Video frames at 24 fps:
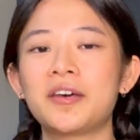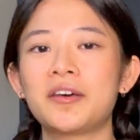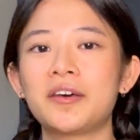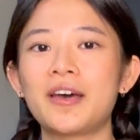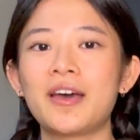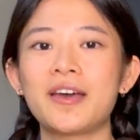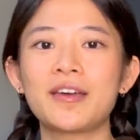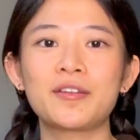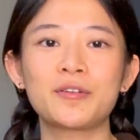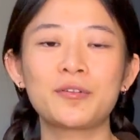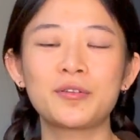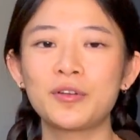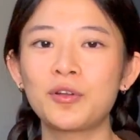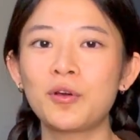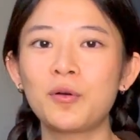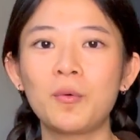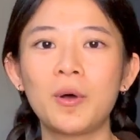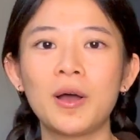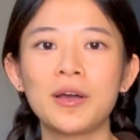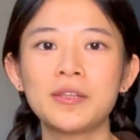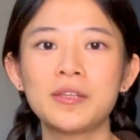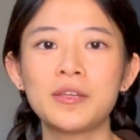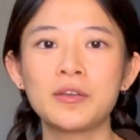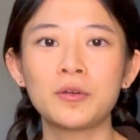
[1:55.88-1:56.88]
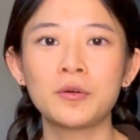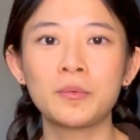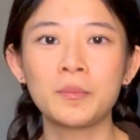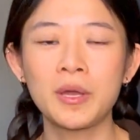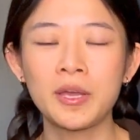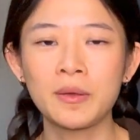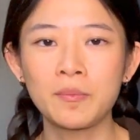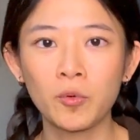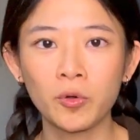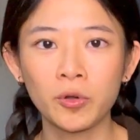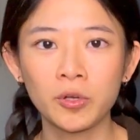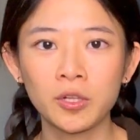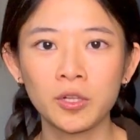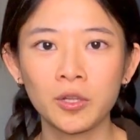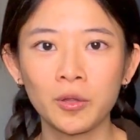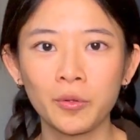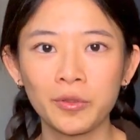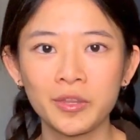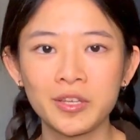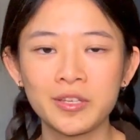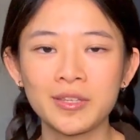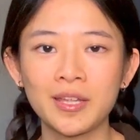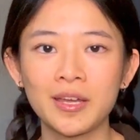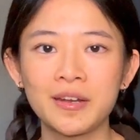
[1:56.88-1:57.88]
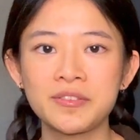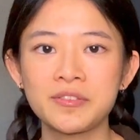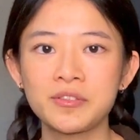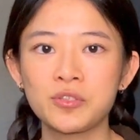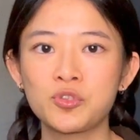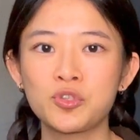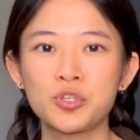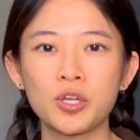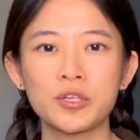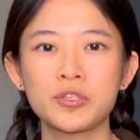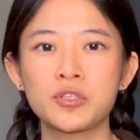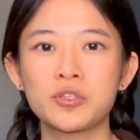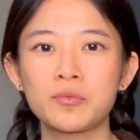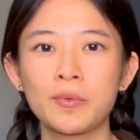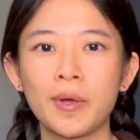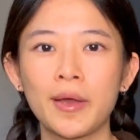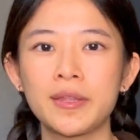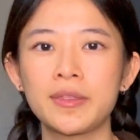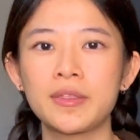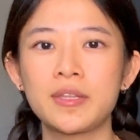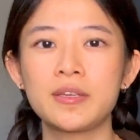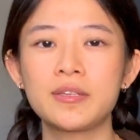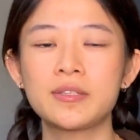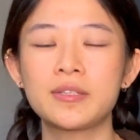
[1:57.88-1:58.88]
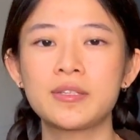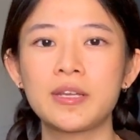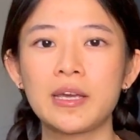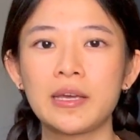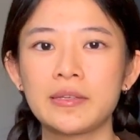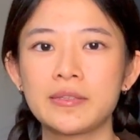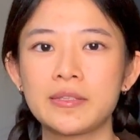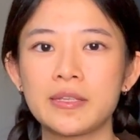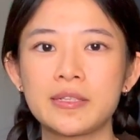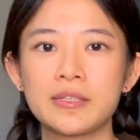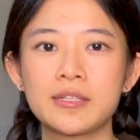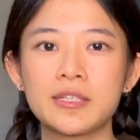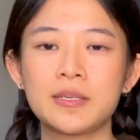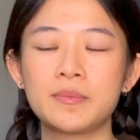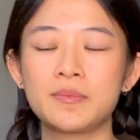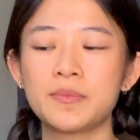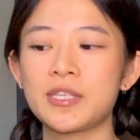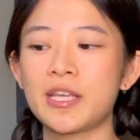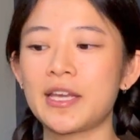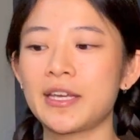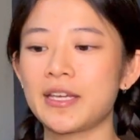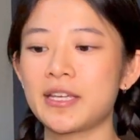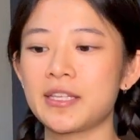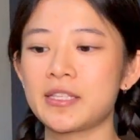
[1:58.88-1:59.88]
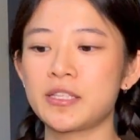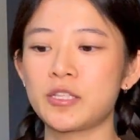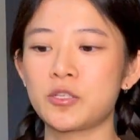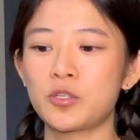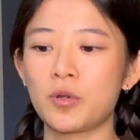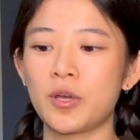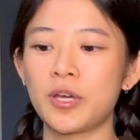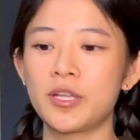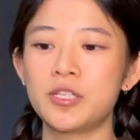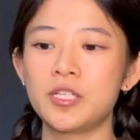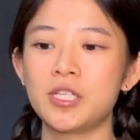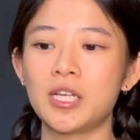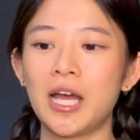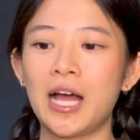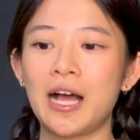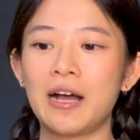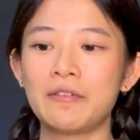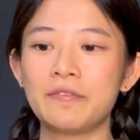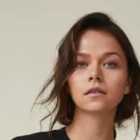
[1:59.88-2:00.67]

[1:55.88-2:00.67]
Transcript: I don't know why they don't make more clothing that is just right these days. It seems like it's a trend to have